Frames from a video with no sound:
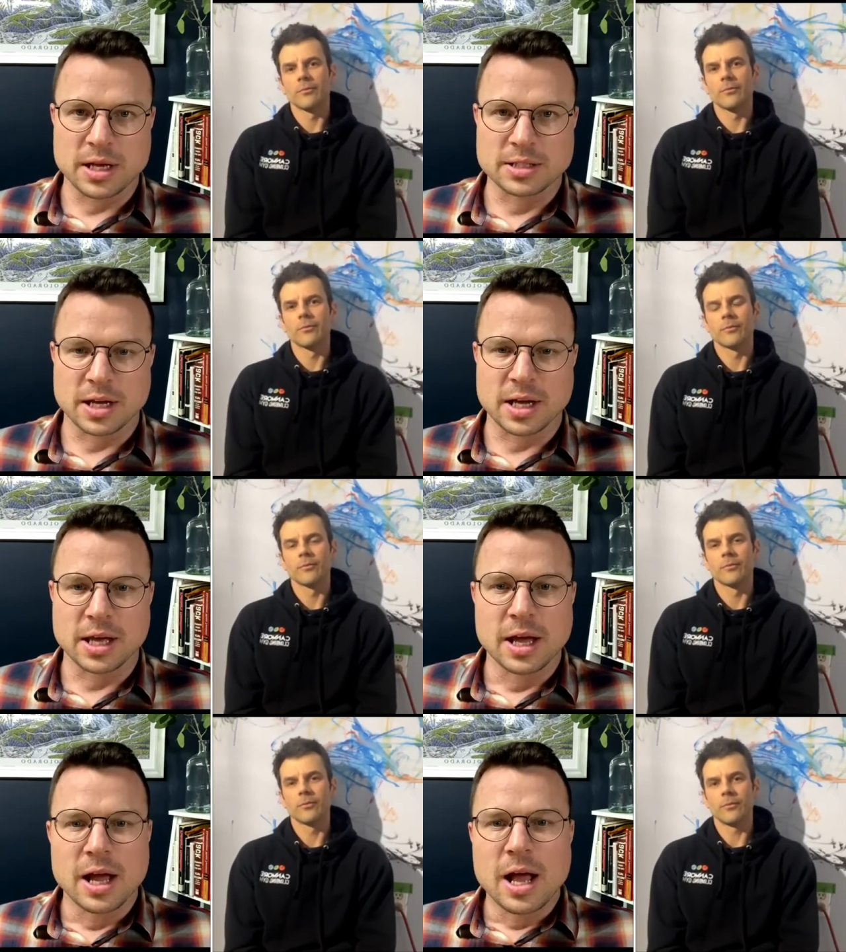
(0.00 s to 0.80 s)
Speaker 1: It's like
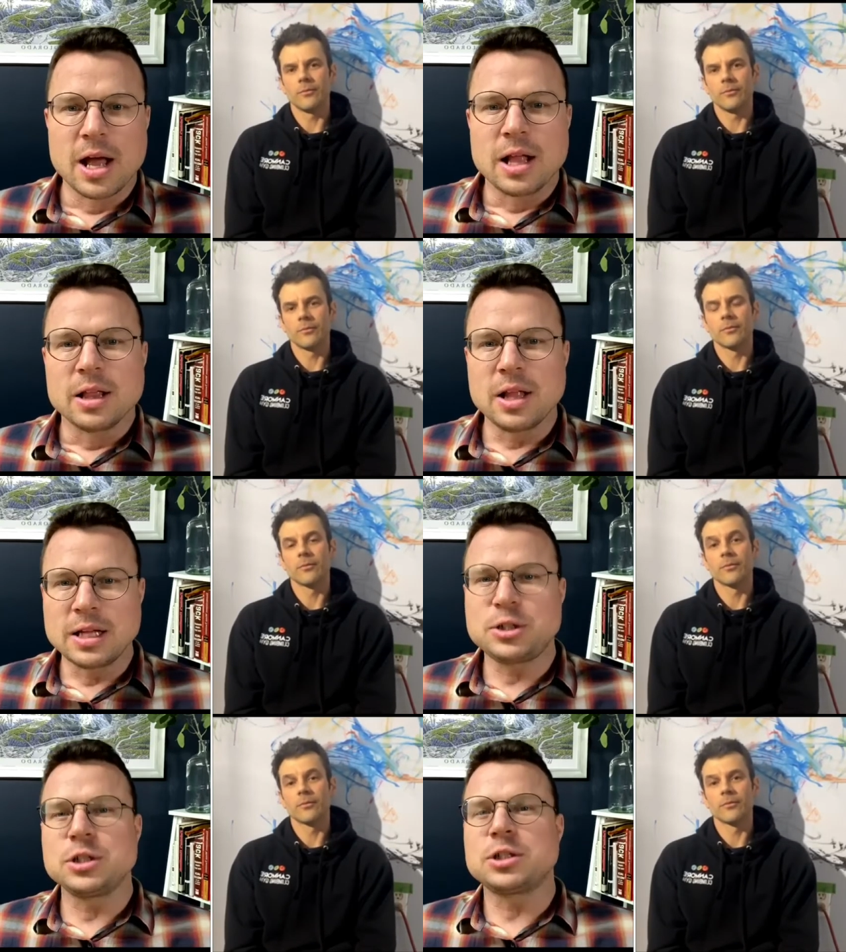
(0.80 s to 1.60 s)
let's
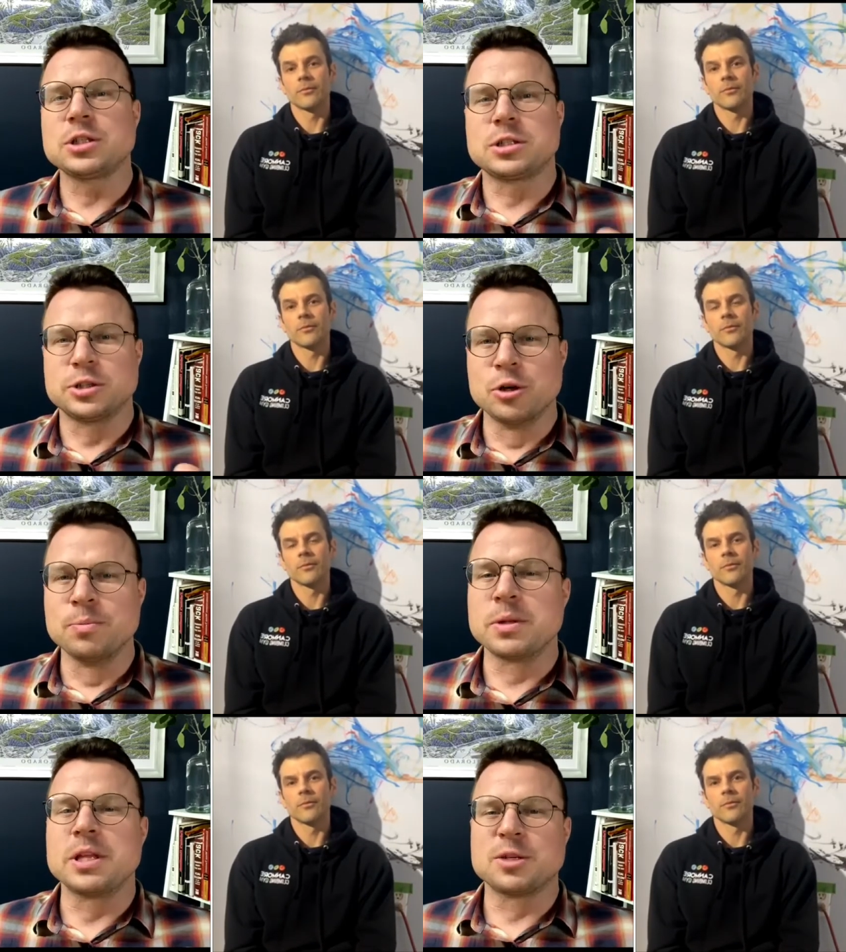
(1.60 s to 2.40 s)
just assume
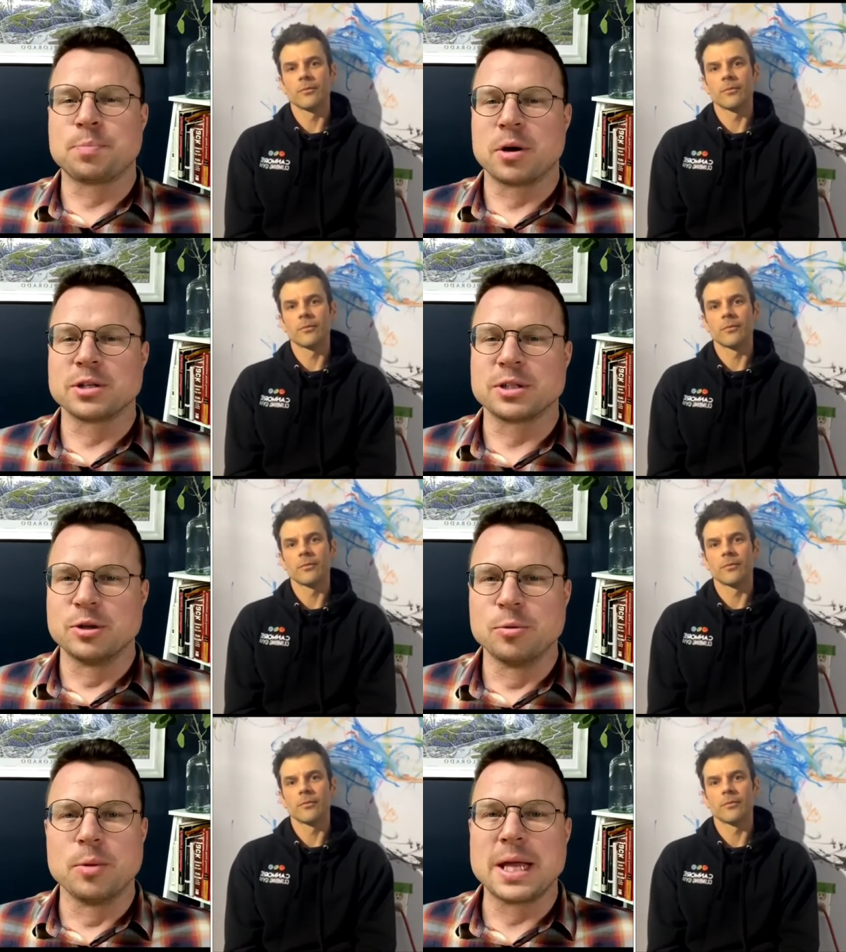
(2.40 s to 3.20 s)
that this person
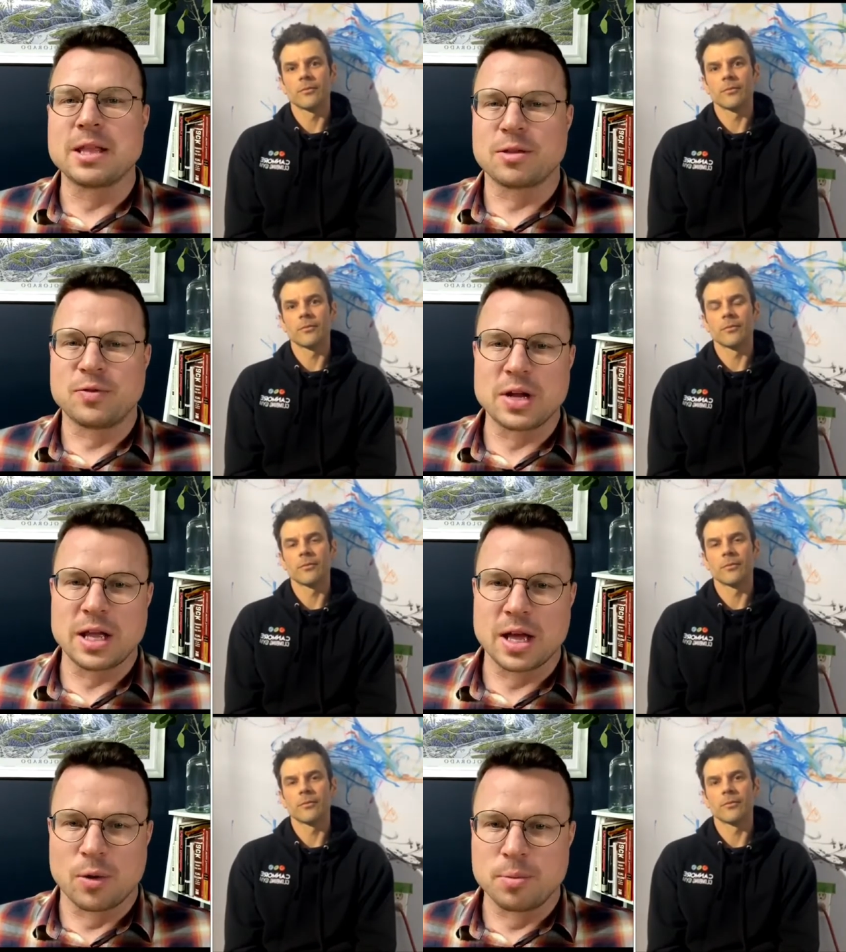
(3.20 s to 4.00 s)
who made this
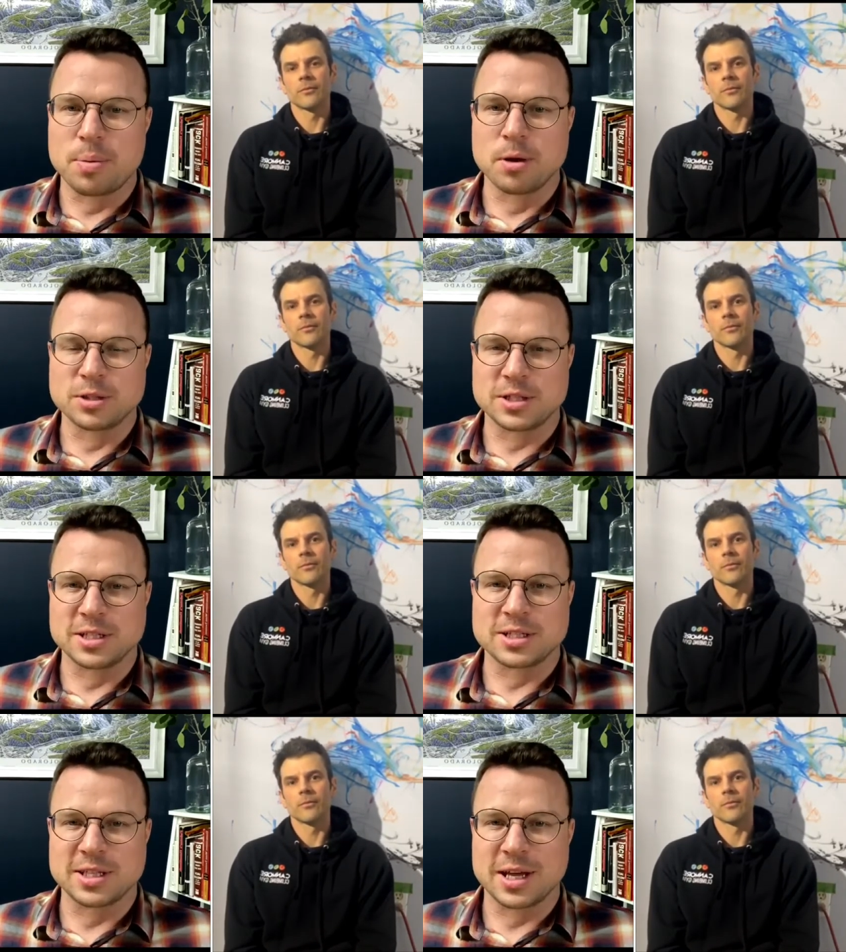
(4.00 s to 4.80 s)
video and posted
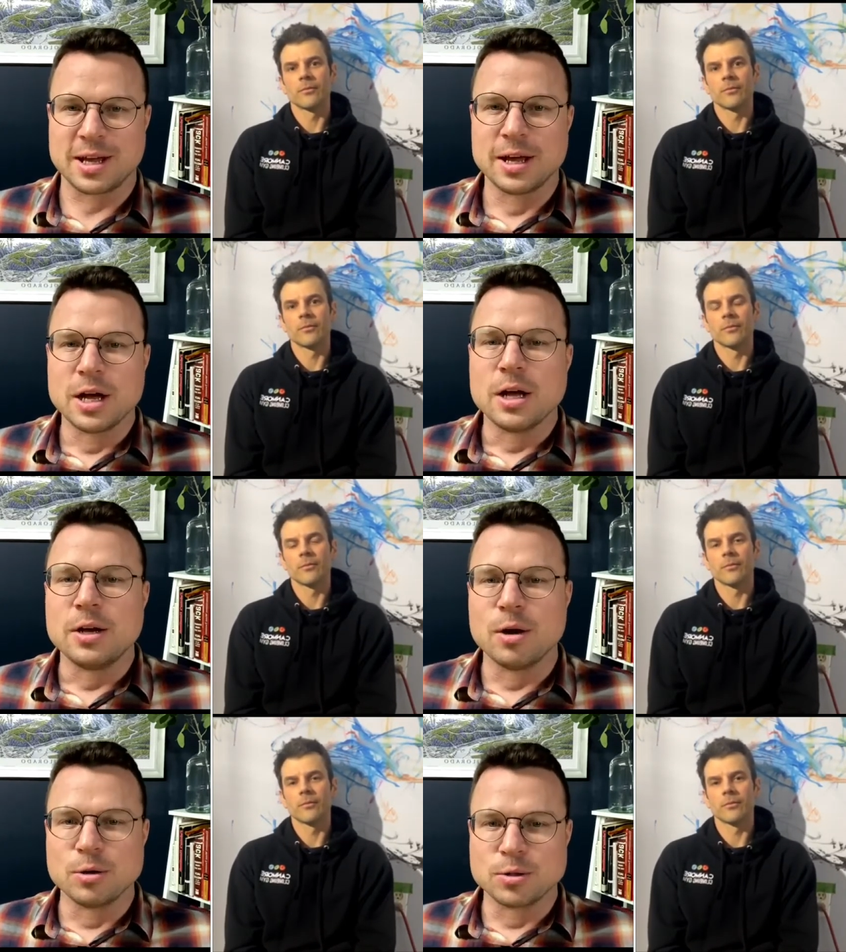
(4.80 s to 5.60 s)
this thing
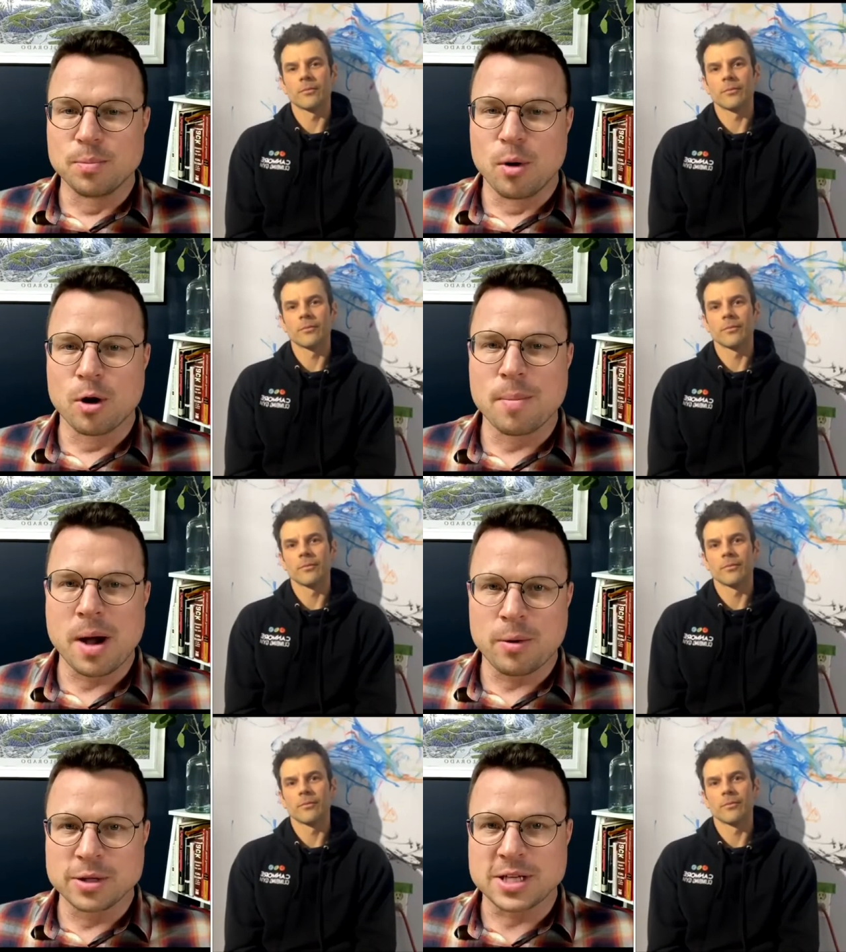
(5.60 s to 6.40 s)
knows more
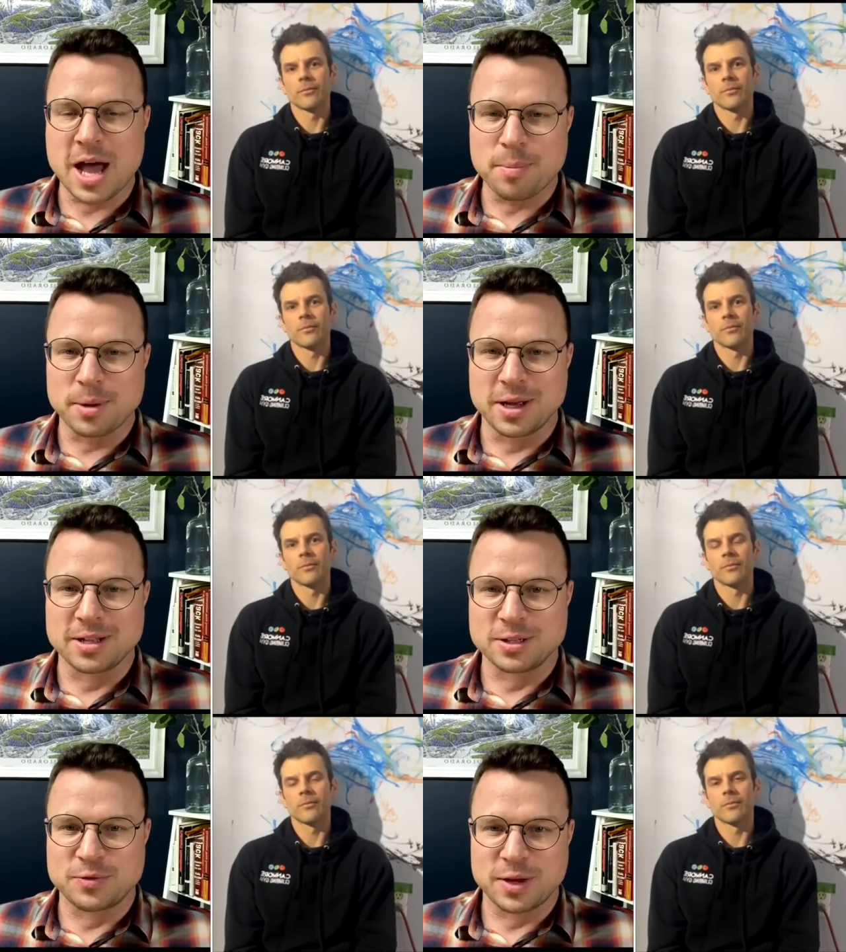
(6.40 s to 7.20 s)
about what's happening in
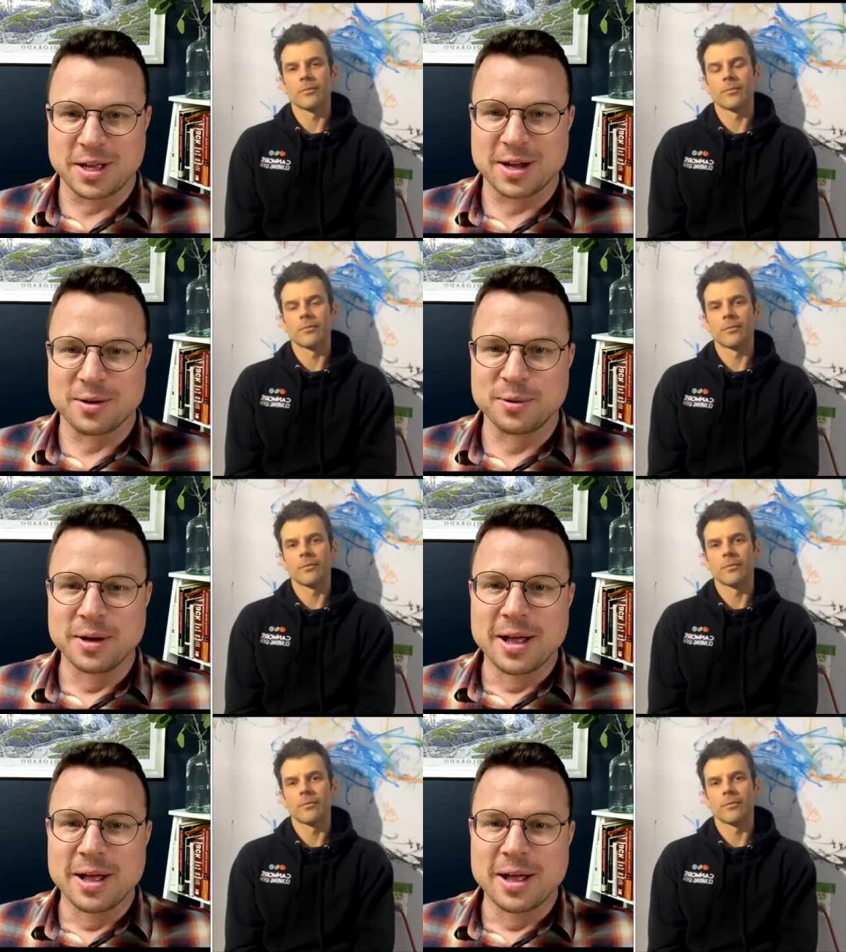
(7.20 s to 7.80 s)
this video